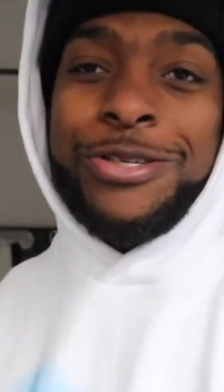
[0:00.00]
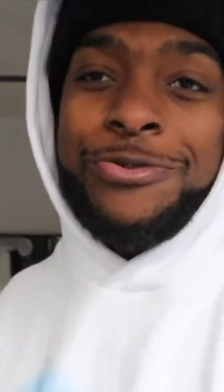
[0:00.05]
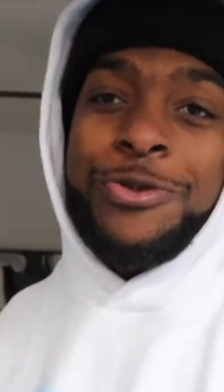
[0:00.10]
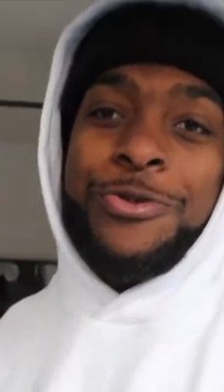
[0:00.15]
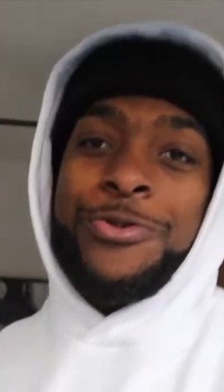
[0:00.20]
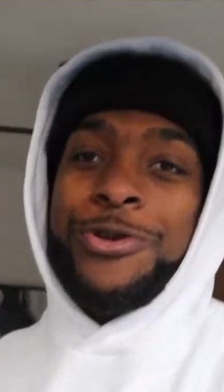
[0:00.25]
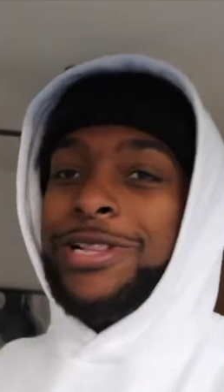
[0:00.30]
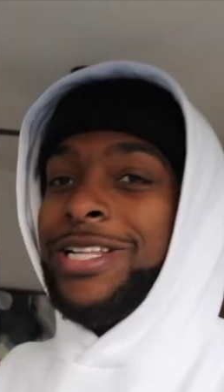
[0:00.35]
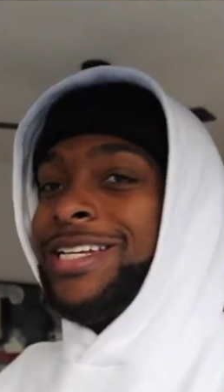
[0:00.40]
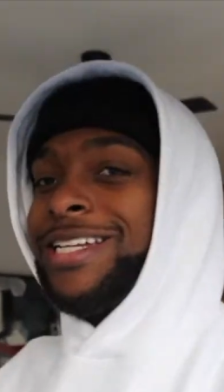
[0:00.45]
We
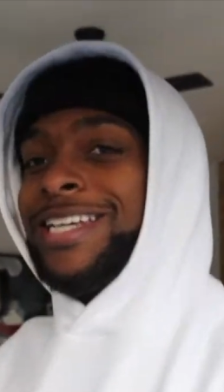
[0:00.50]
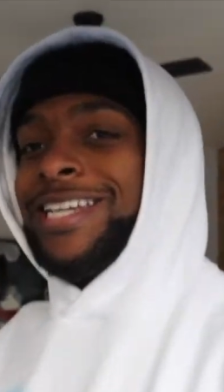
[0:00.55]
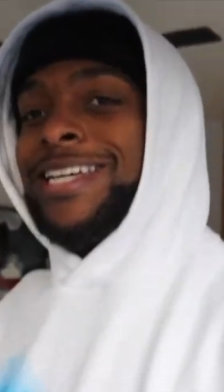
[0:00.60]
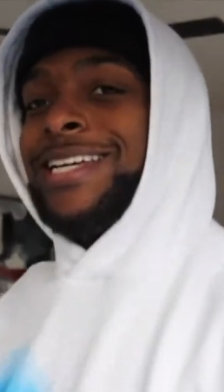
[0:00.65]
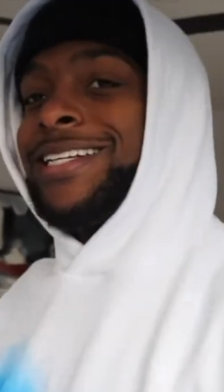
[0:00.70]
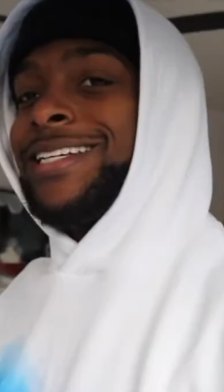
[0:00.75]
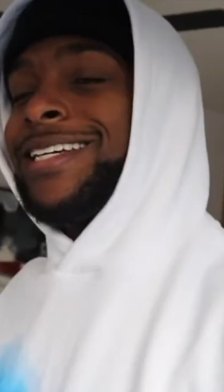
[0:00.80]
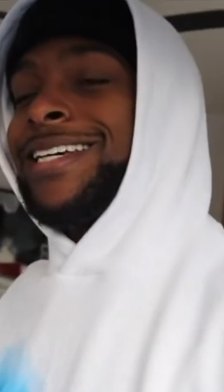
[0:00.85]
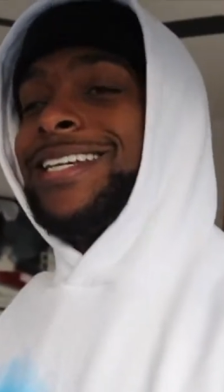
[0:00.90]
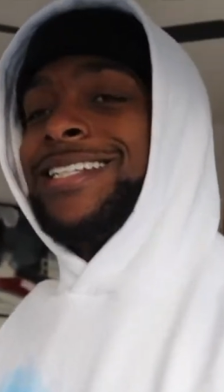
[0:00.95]
really
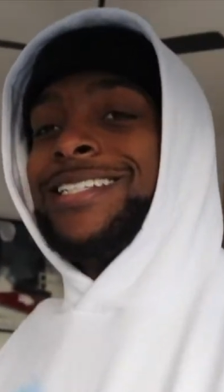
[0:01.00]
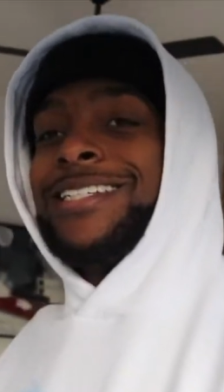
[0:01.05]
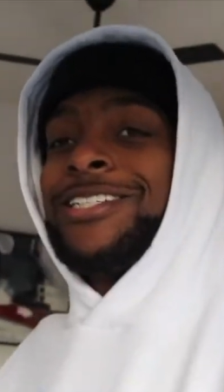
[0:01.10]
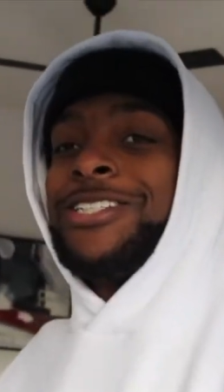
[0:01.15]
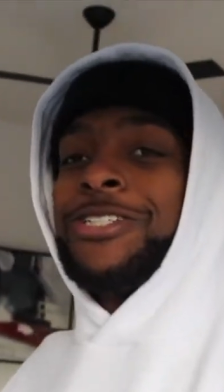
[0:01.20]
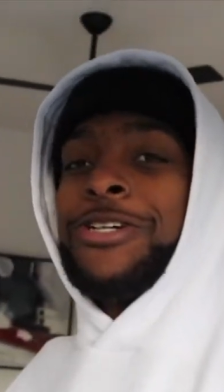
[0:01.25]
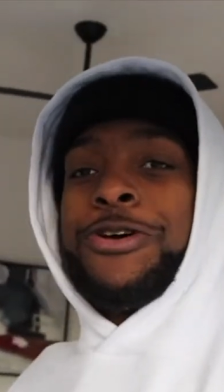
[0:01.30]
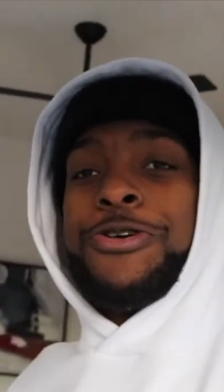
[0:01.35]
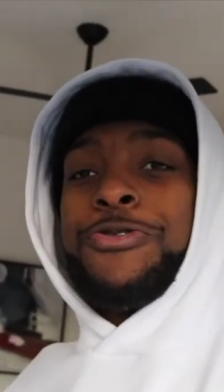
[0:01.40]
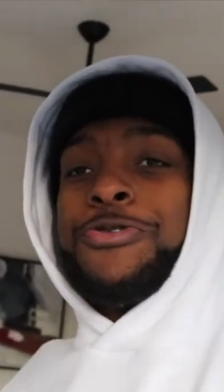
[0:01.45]
didn't get to
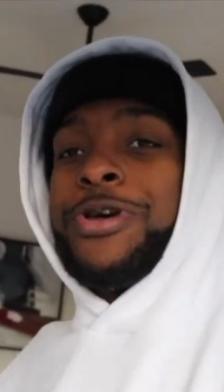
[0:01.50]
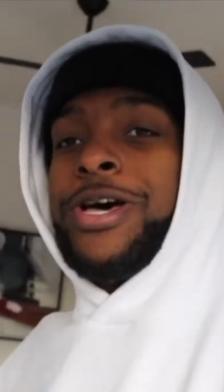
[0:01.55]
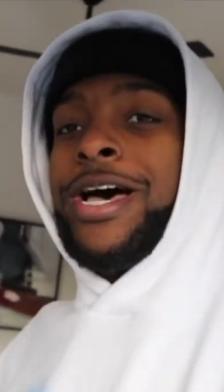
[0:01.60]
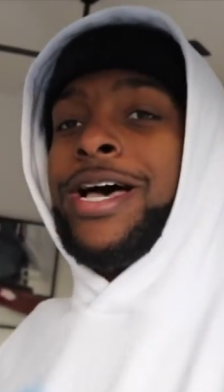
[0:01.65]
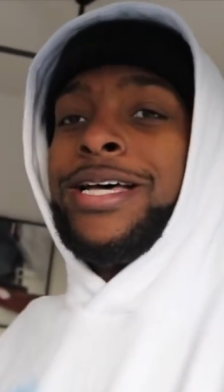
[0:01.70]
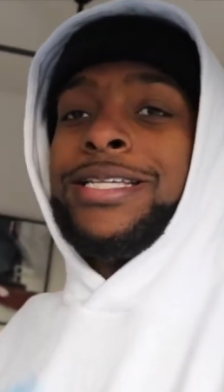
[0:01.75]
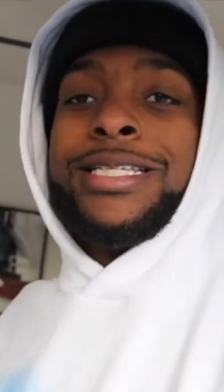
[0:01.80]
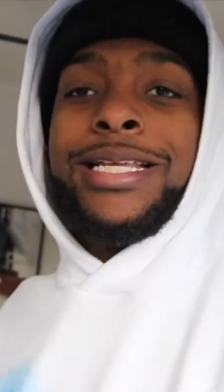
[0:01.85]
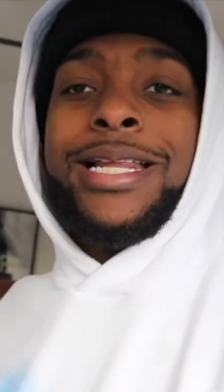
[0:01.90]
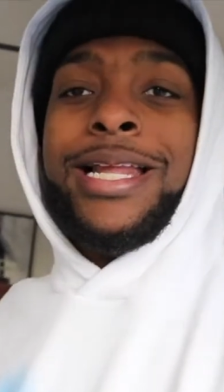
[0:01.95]
show you
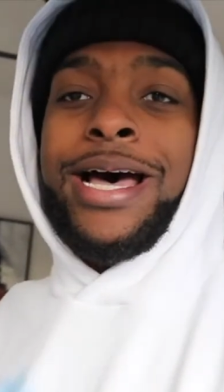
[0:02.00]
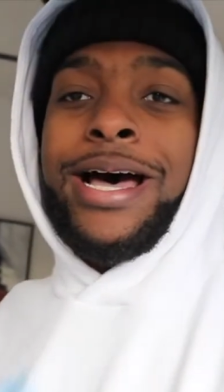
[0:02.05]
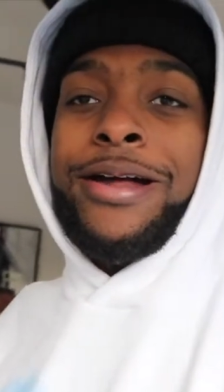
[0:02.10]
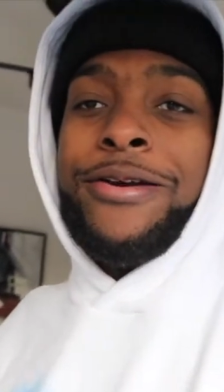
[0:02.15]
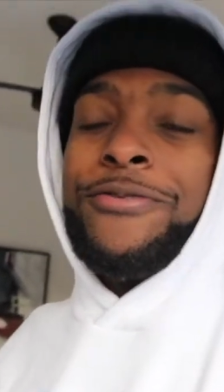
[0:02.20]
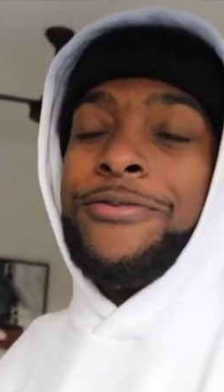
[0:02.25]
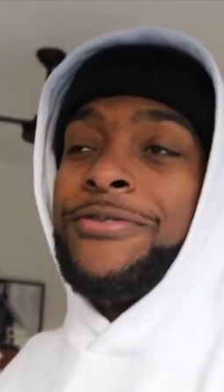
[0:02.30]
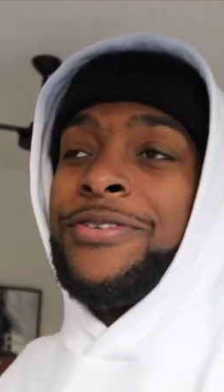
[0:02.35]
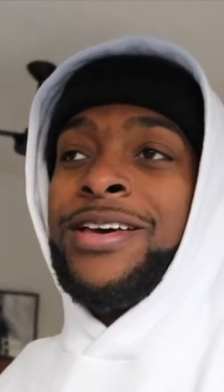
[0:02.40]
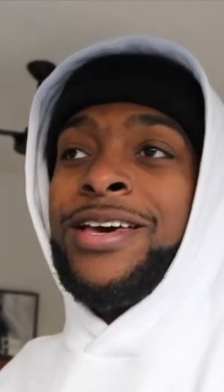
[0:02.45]
guys a lot
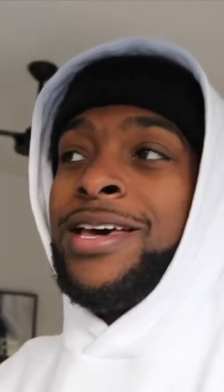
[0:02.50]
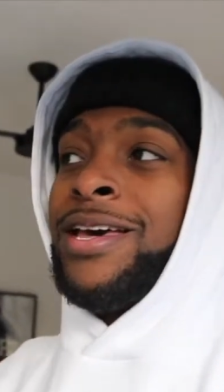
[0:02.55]
of